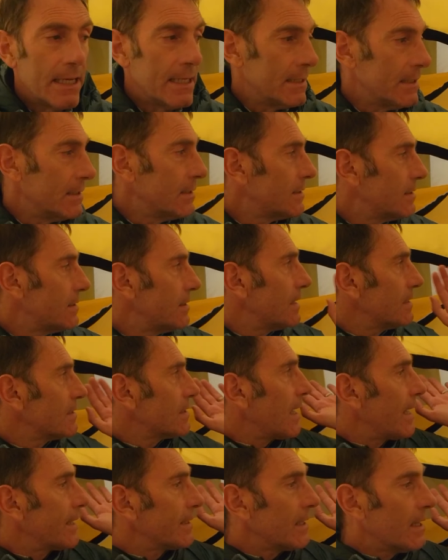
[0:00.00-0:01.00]
is this
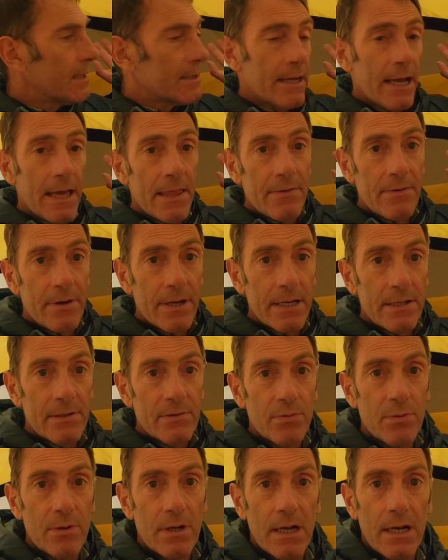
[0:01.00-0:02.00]
height at either end,
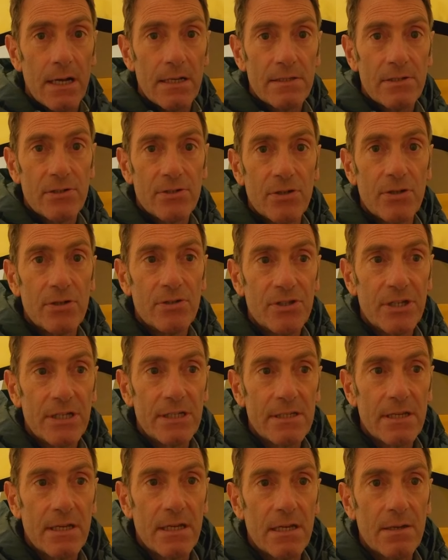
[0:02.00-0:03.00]
whereas the two
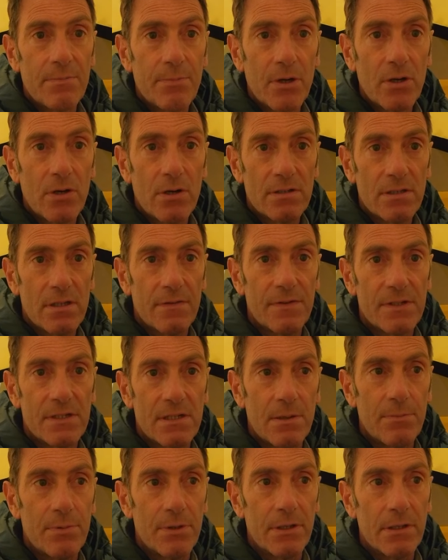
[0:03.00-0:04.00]
GT, because of the
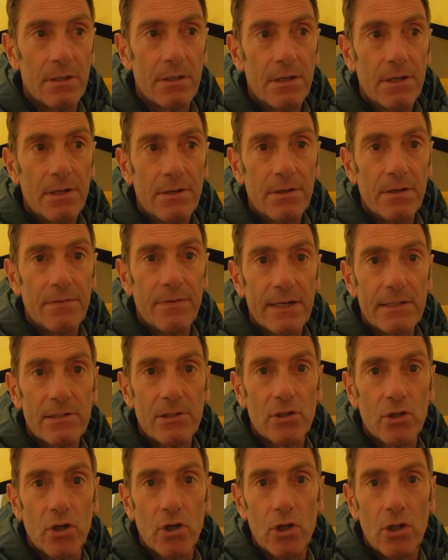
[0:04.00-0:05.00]
vestibule, you've
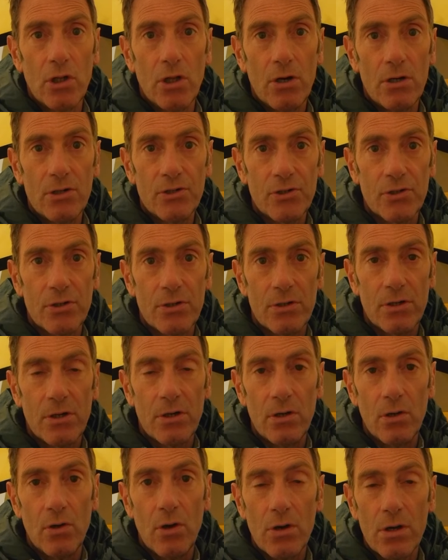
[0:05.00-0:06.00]
actually got a larger
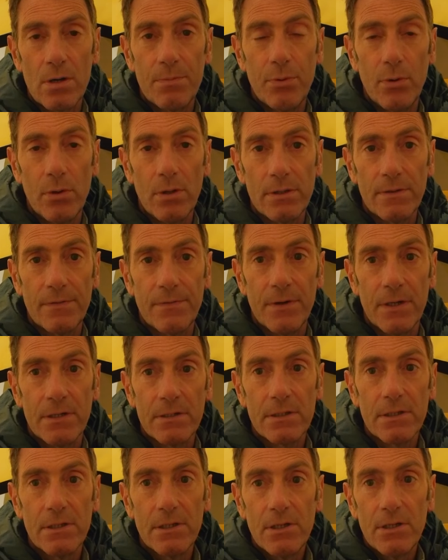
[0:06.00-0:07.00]
or longer pole at the
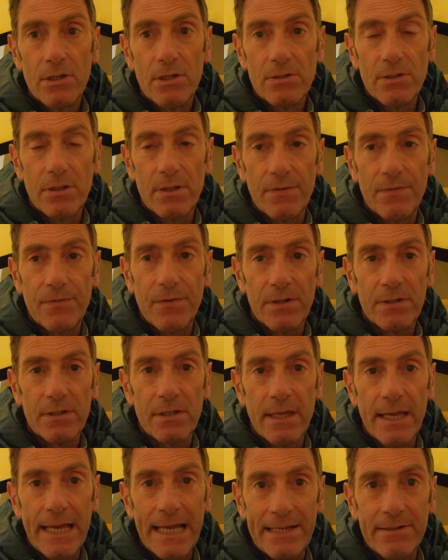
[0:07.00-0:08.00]
front. So the front of
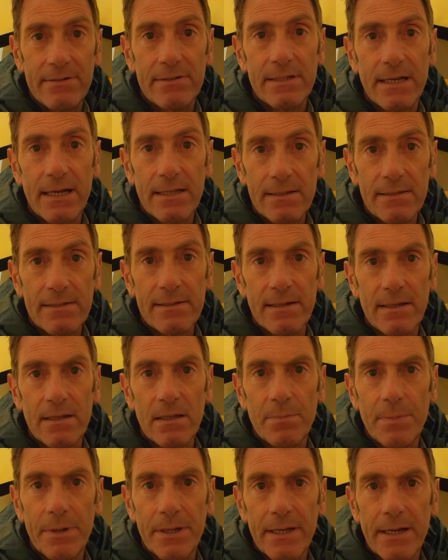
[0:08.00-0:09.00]
the inner tent is a
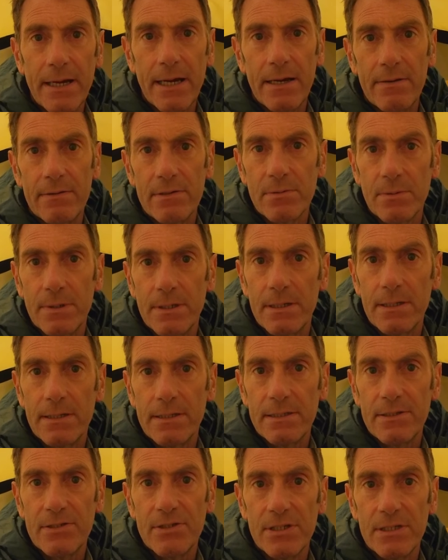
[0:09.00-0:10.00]
little bit higher as well
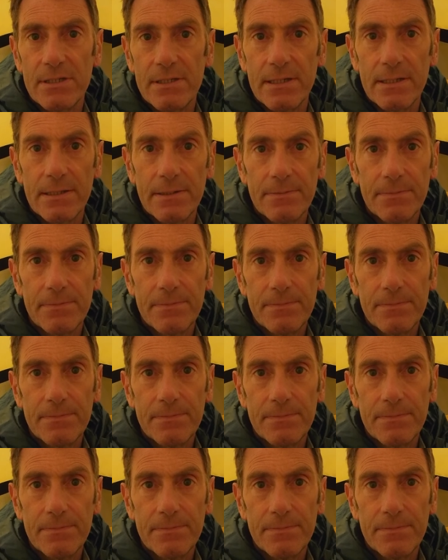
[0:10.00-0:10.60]
in the GT.